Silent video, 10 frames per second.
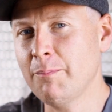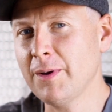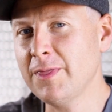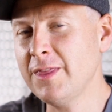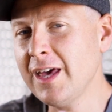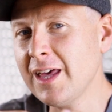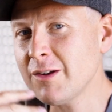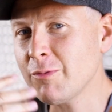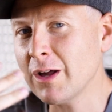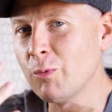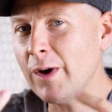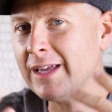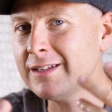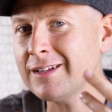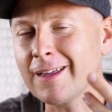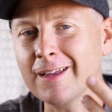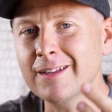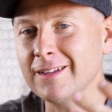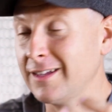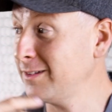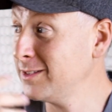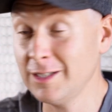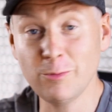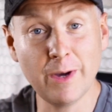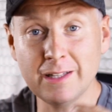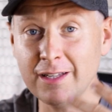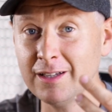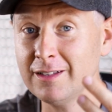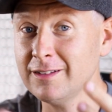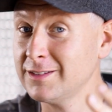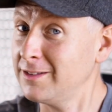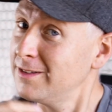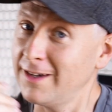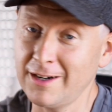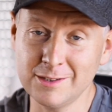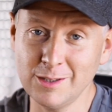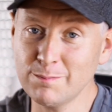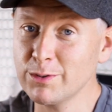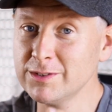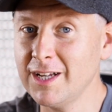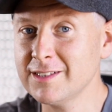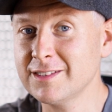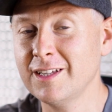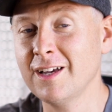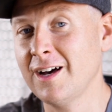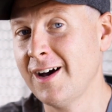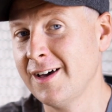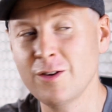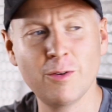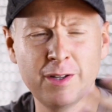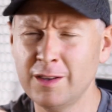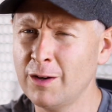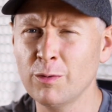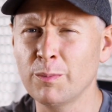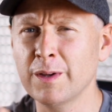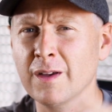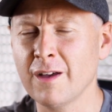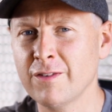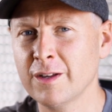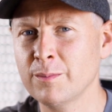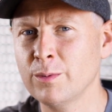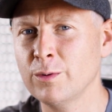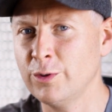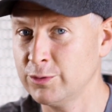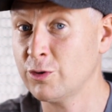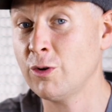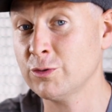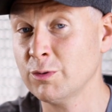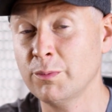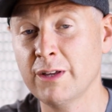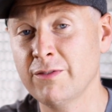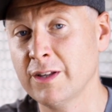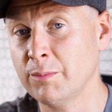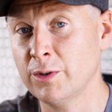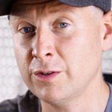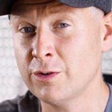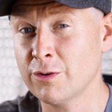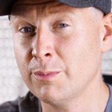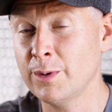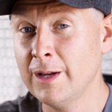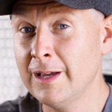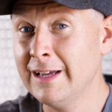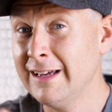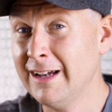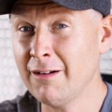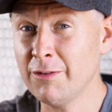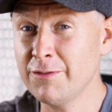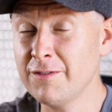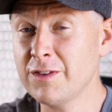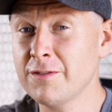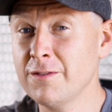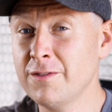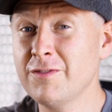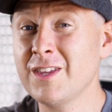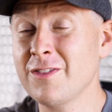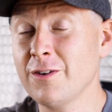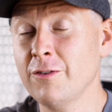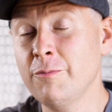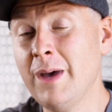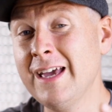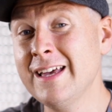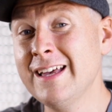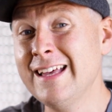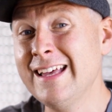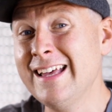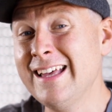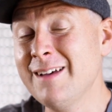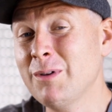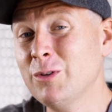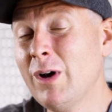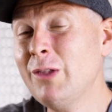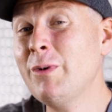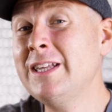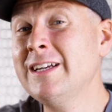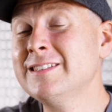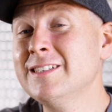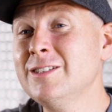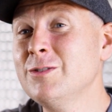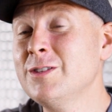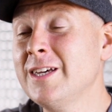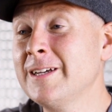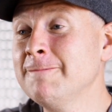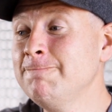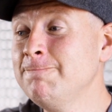But then while waiting, and I'm still waiting, they're still processing, I know that they will be available, those drones will be available in Europe around 15th of May. But while waiting, I started to think,